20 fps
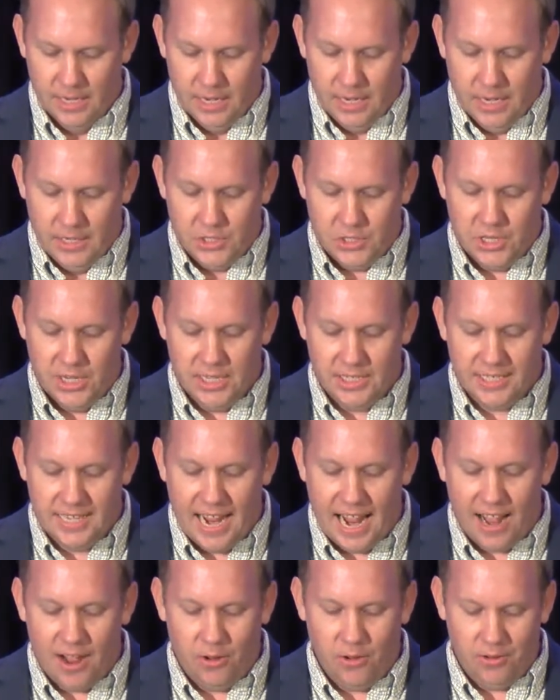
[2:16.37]
She is
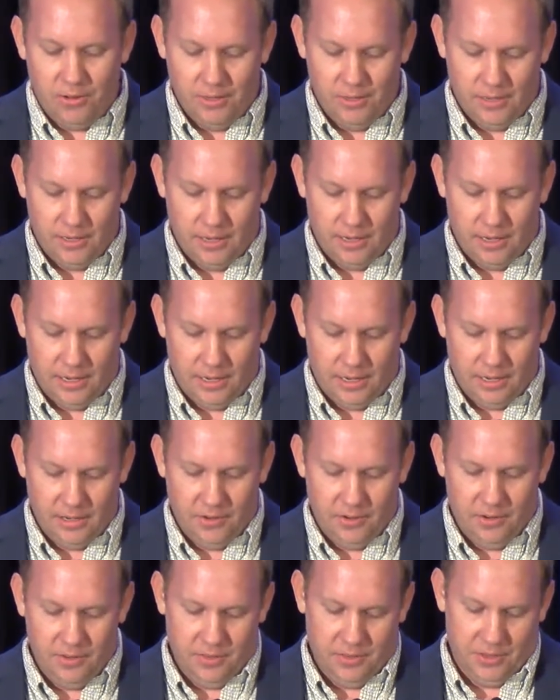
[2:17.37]
now
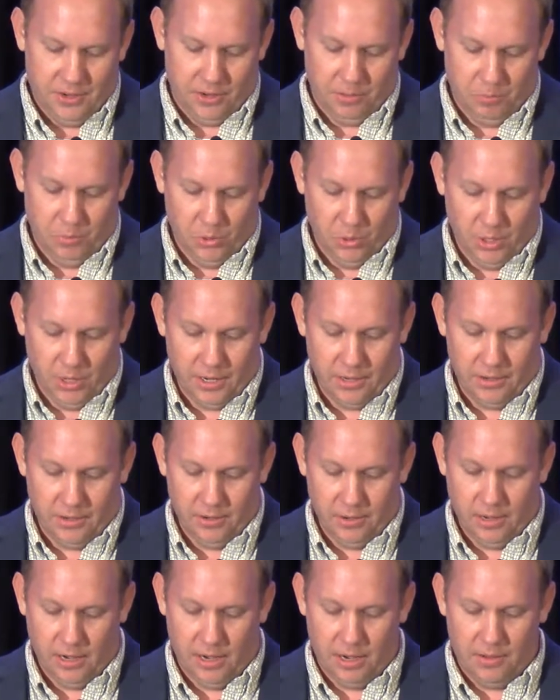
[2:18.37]
on their board,
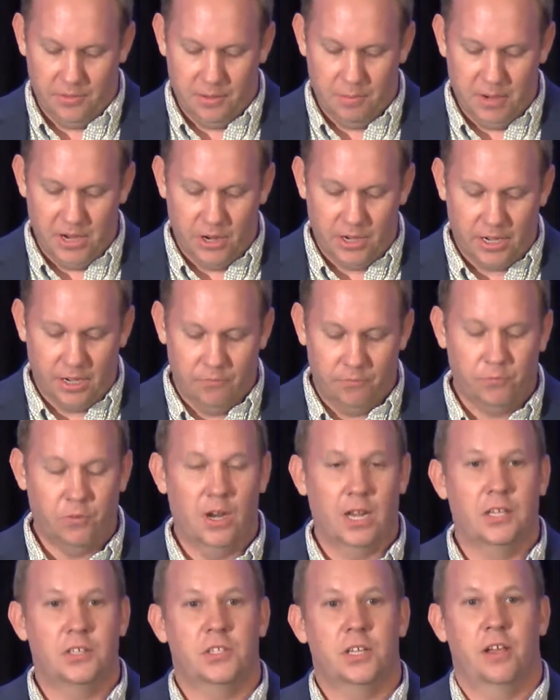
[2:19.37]
the American
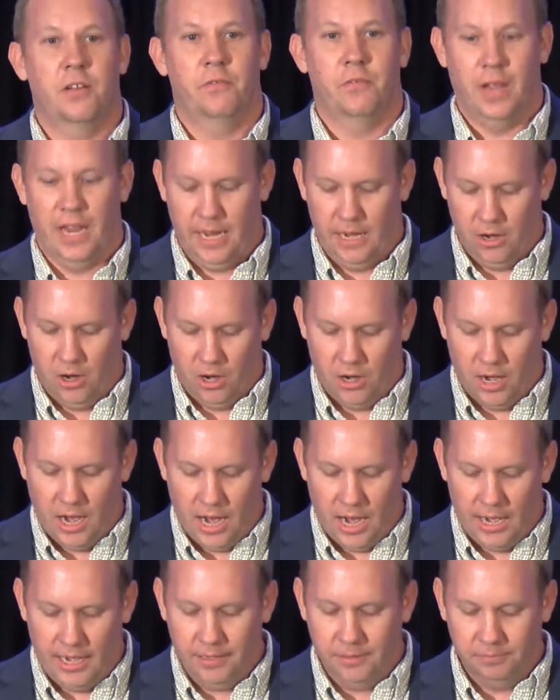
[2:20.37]
Friends of
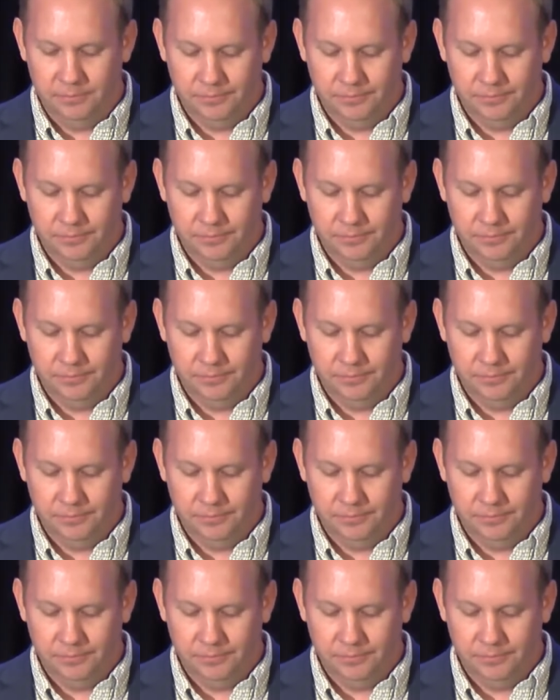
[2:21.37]
ARI,